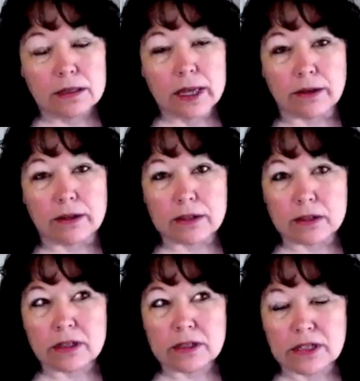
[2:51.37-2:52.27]
Now, this
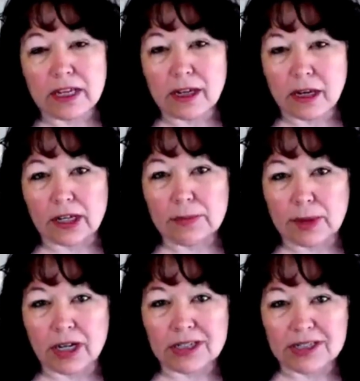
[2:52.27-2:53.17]
does take out of the
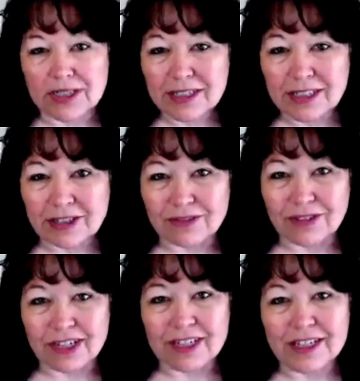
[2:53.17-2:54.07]
box thinking,
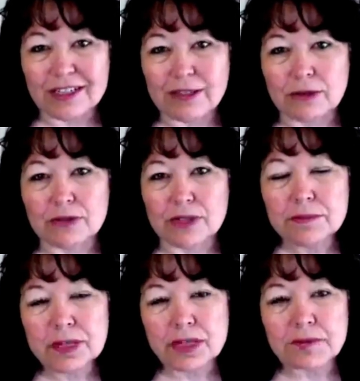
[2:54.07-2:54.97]
right? And so
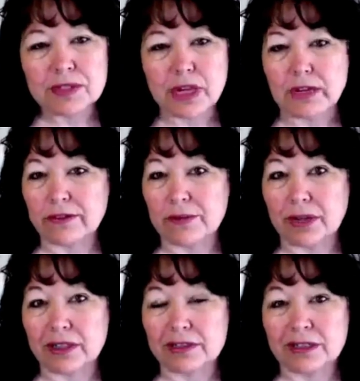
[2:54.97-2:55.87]
sometimes out of the
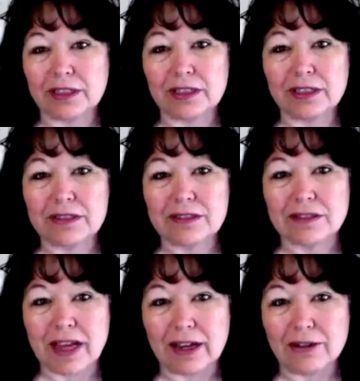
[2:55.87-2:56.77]
box thinking can
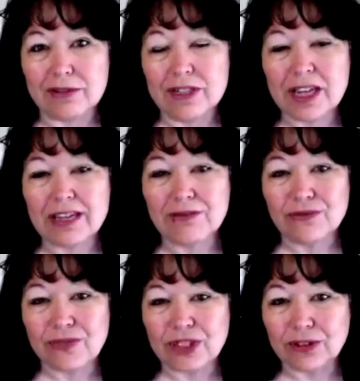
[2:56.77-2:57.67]
sound and
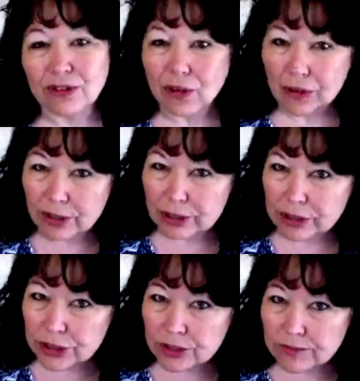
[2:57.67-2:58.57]
feel
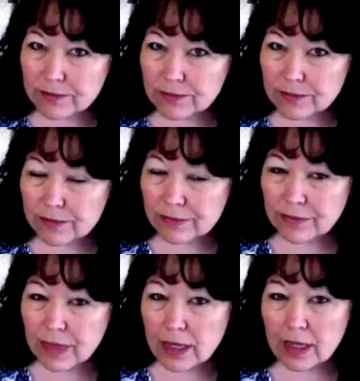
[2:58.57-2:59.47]
harsh.
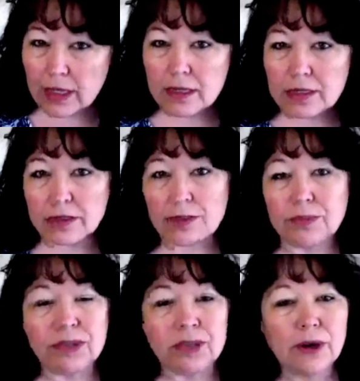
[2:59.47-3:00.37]
So
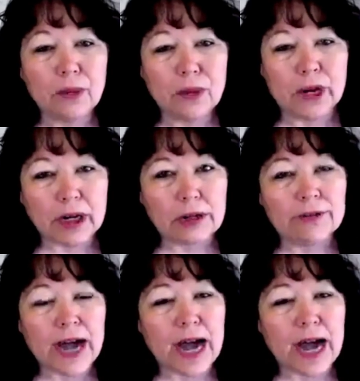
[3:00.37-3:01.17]
be aware of